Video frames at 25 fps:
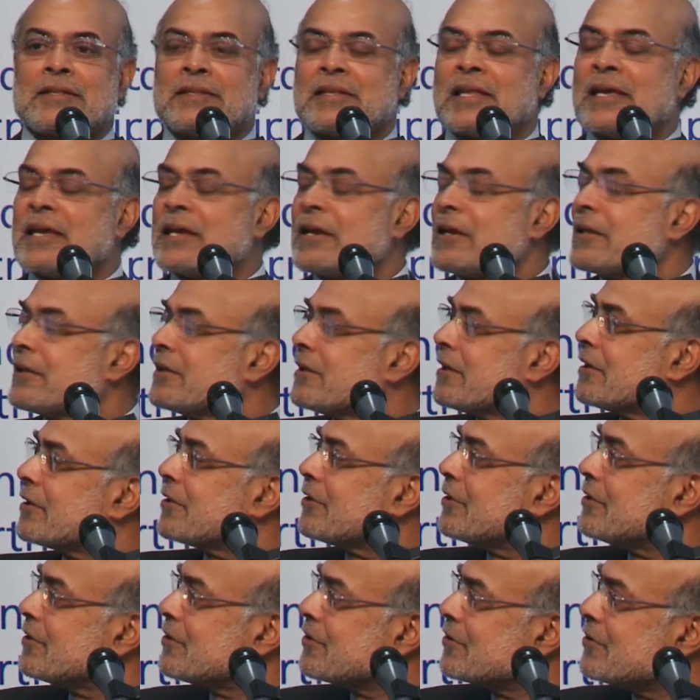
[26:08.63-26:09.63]
They, they're
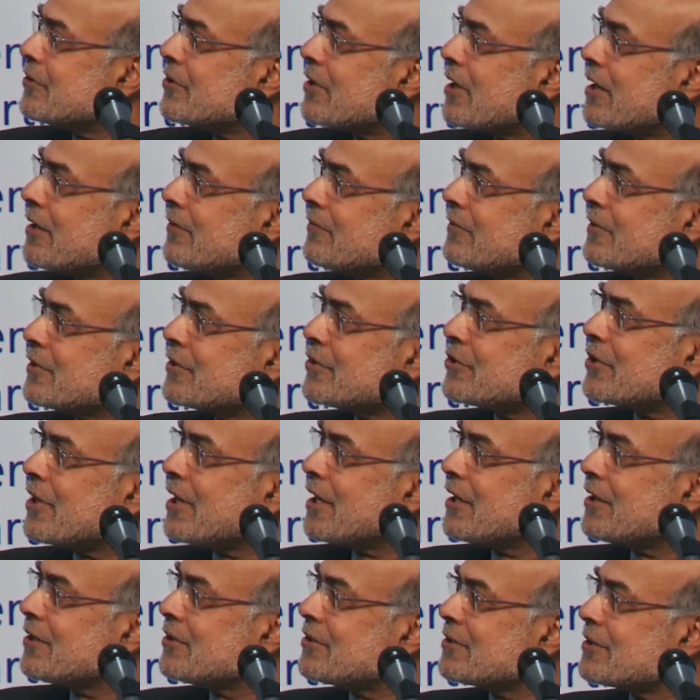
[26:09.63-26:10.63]
going to drive the change.